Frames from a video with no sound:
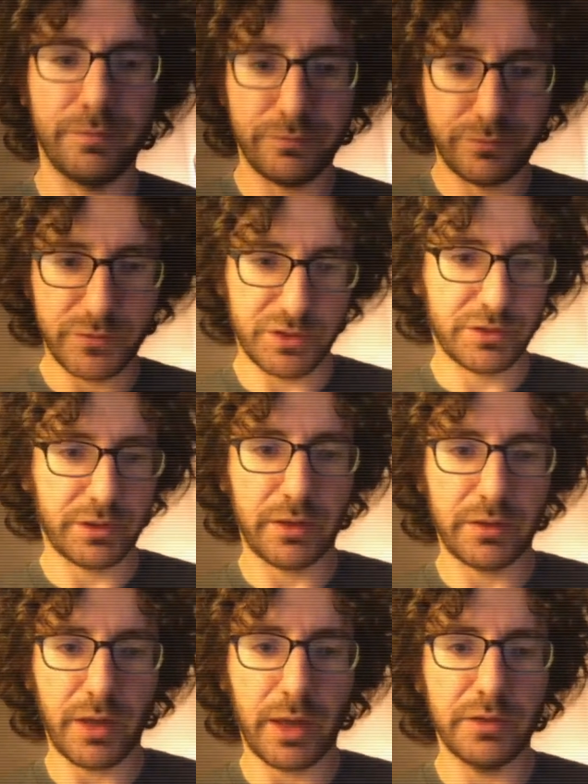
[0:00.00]
just
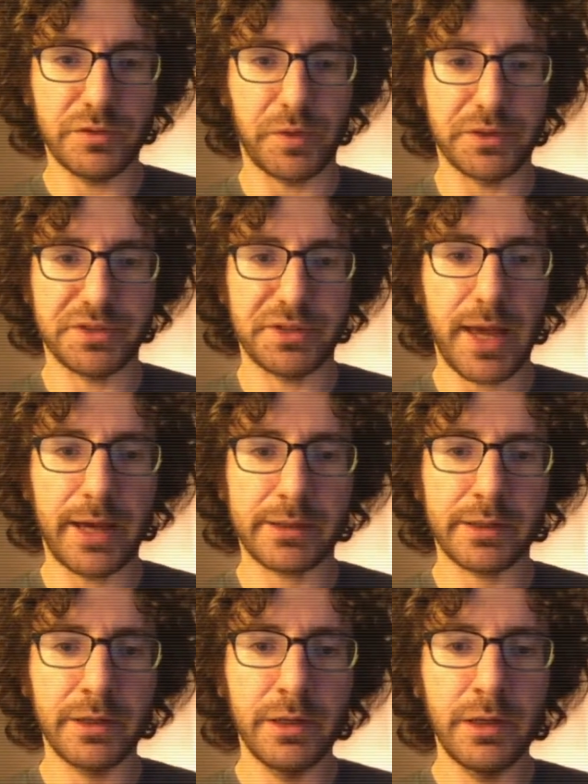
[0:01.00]
head into our
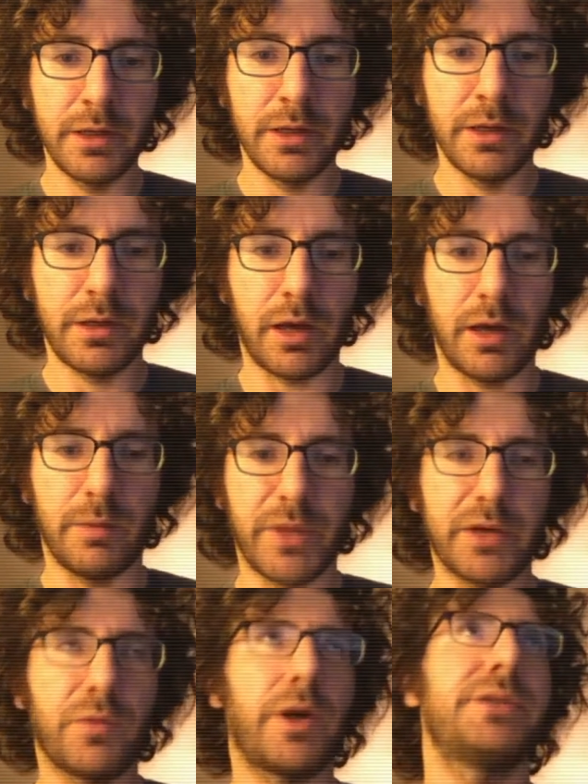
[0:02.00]
Slack.
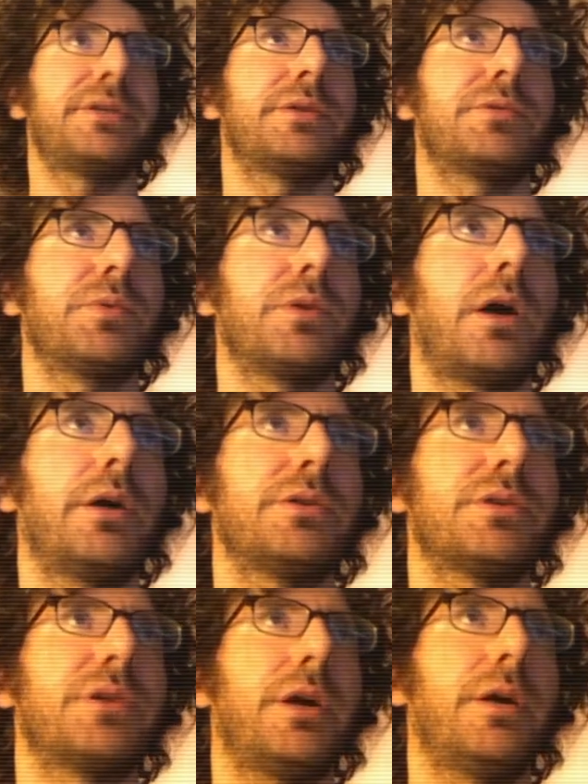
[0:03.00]
Likewise, as we
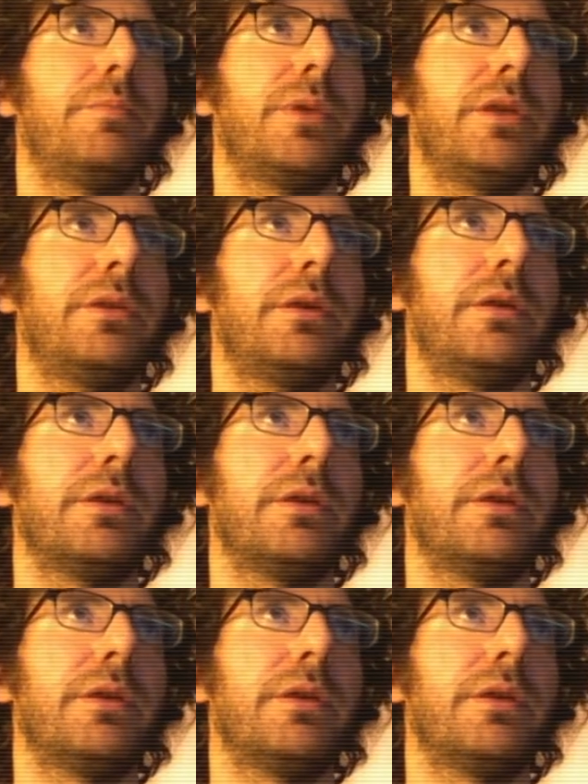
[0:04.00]
launch in the